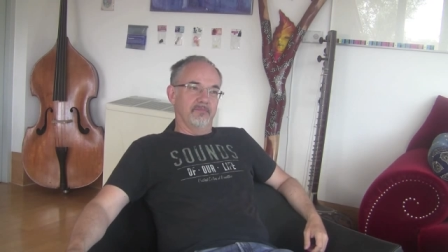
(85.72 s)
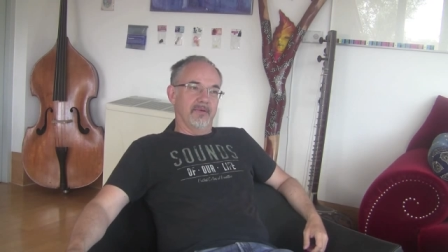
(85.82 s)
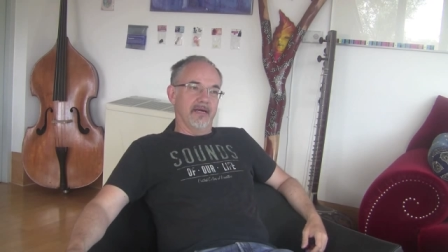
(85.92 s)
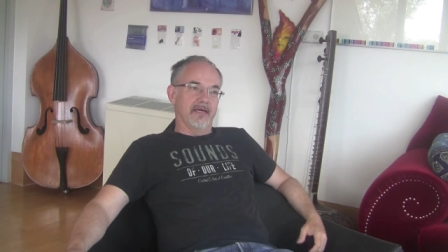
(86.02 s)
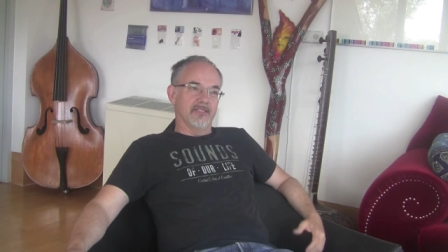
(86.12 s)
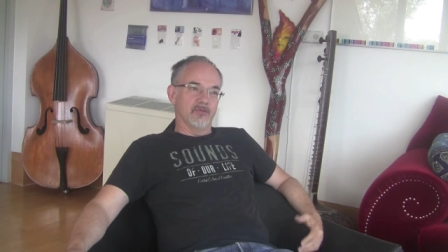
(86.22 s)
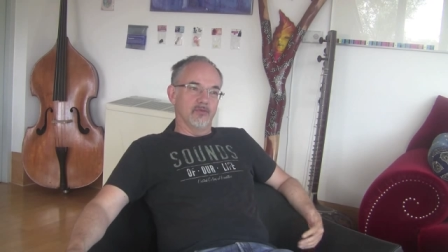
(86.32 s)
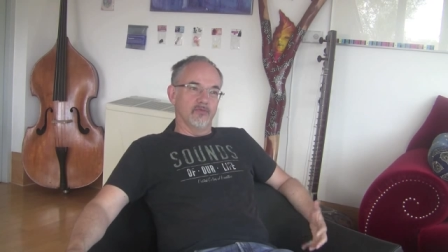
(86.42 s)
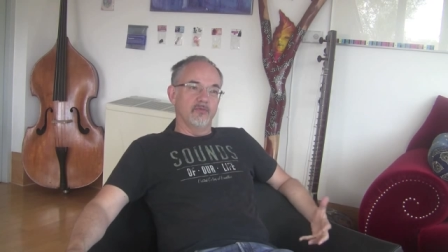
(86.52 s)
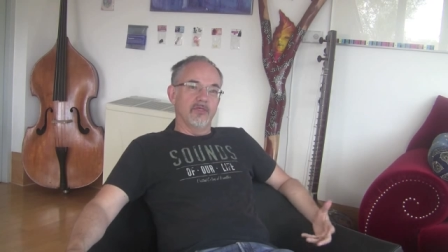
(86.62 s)
by a
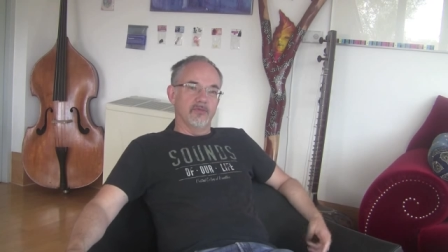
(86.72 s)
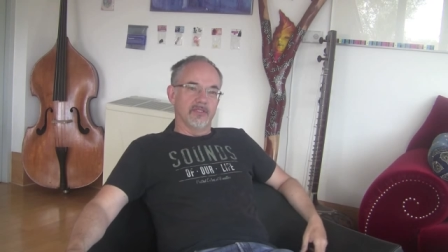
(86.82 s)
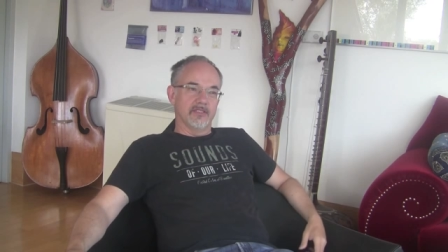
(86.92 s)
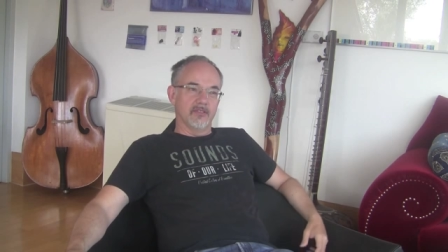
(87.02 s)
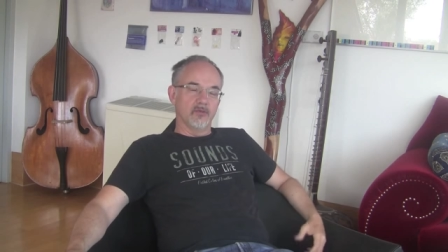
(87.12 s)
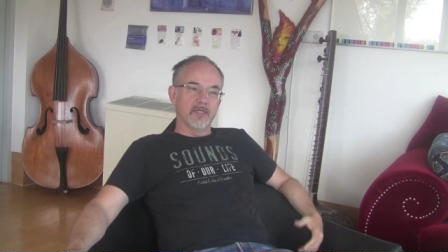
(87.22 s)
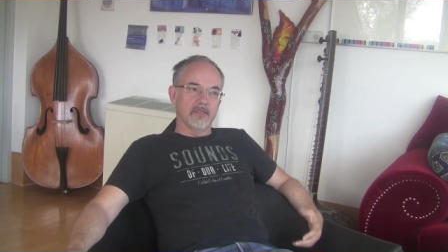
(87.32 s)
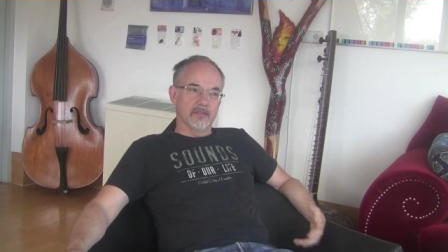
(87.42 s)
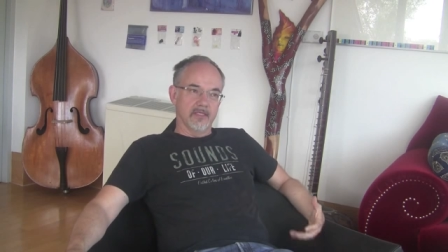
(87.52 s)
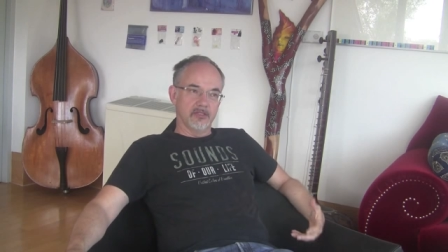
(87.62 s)
sort of music that really
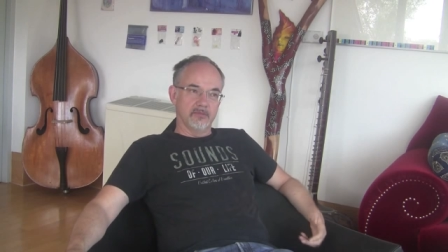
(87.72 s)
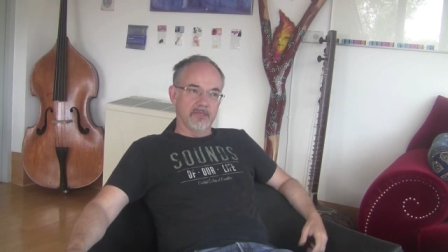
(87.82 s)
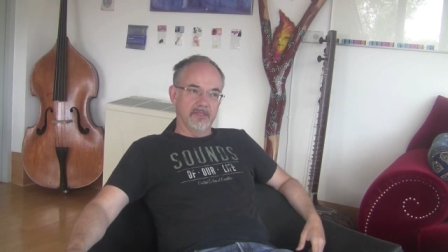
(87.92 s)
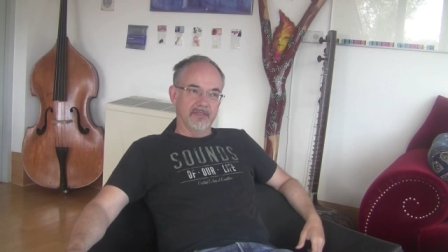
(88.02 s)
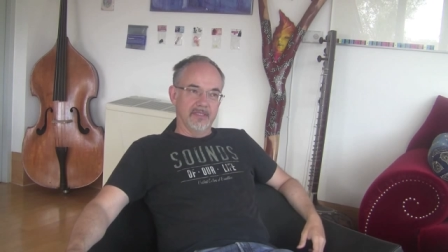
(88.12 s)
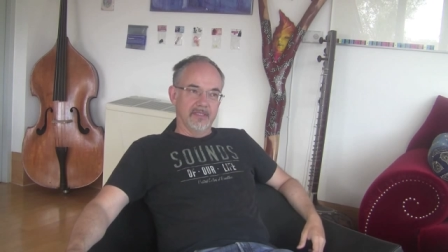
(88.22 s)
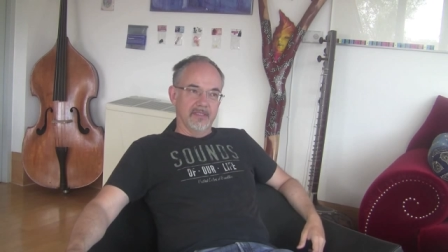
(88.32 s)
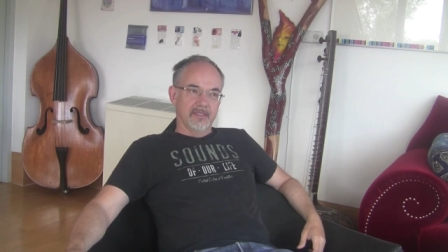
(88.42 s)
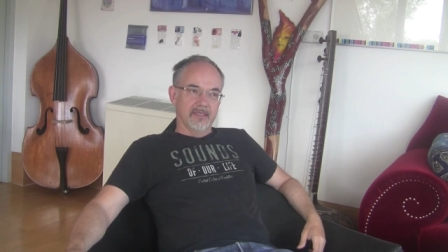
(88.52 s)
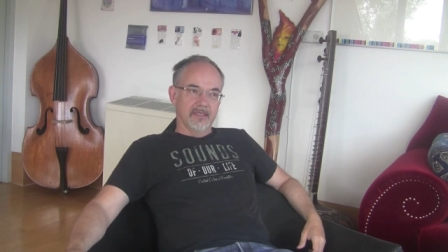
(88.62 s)
touched me,
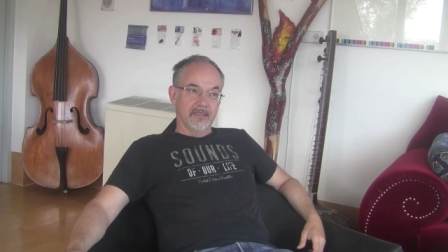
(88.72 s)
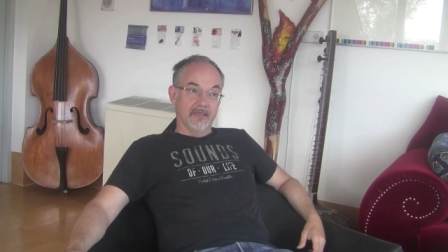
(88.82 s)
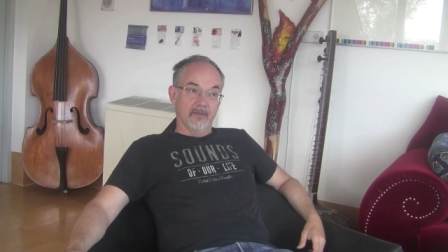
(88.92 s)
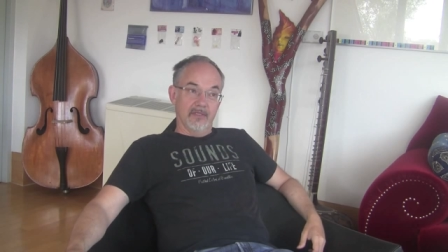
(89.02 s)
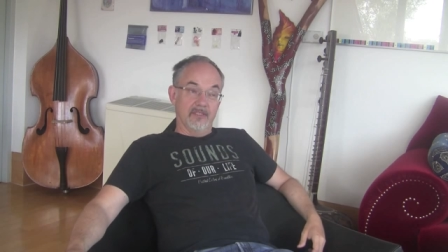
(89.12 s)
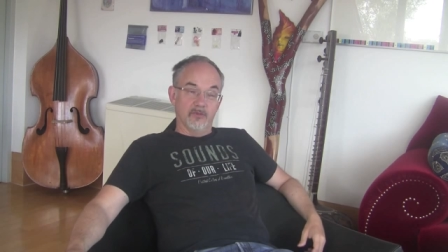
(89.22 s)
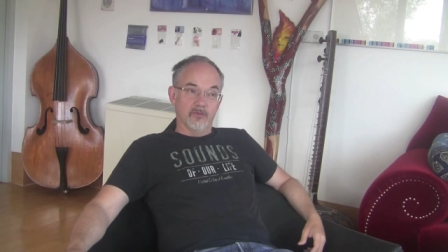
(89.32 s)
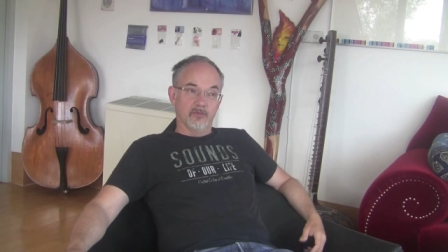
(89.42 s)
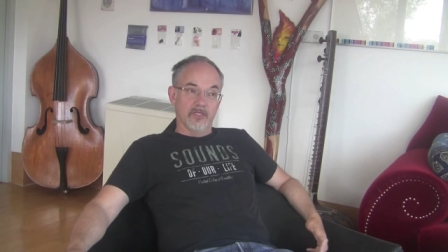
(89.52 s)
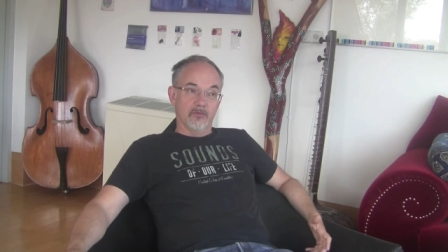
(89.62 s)
uh, this
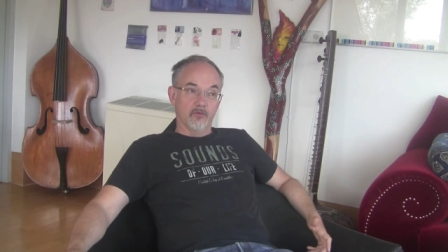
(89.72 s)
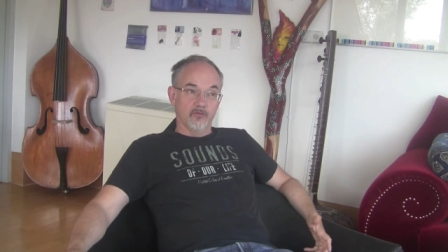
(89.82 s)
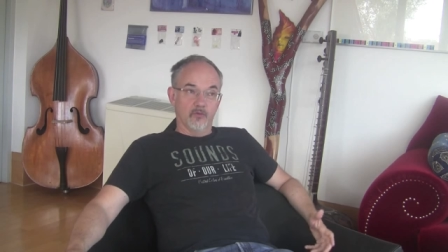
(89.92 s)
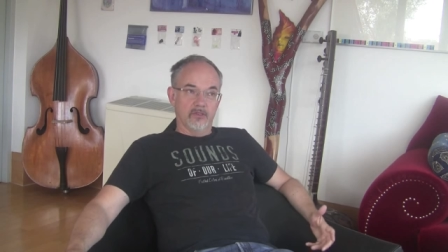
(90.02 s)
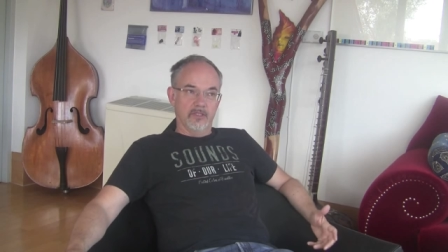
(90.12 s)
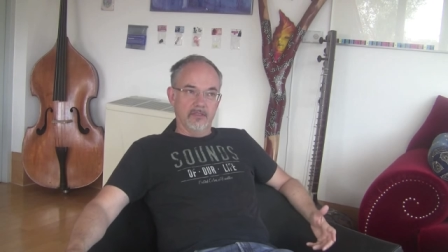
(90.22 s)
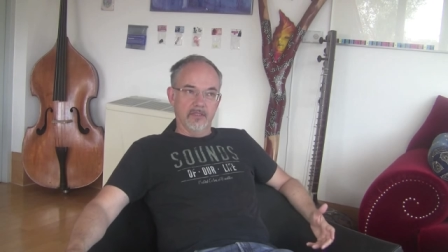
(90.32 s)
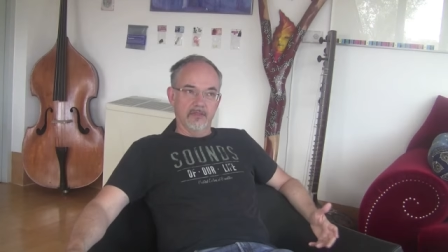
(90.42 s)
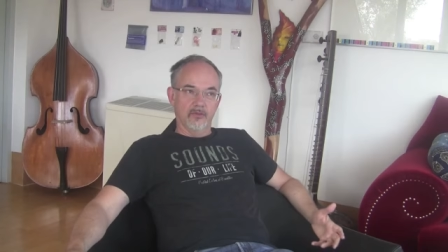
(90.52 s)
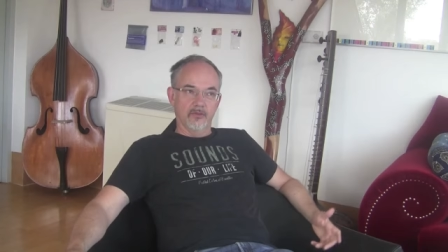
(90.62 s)
was when I was 14
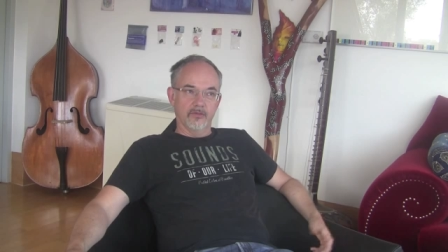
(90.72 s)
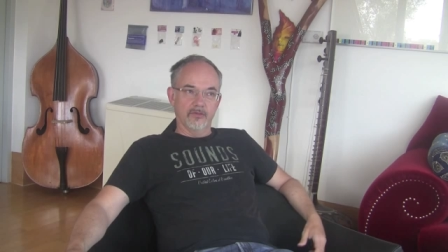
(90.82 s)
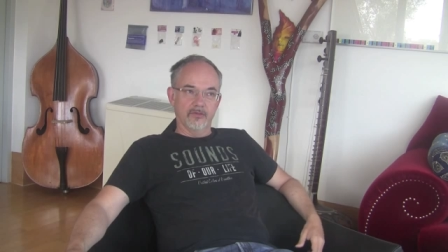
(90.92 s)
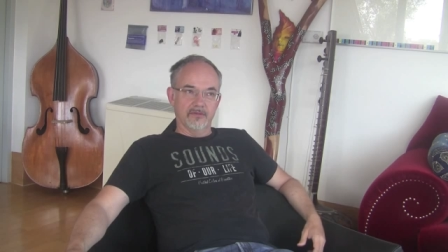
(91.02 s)
and I heard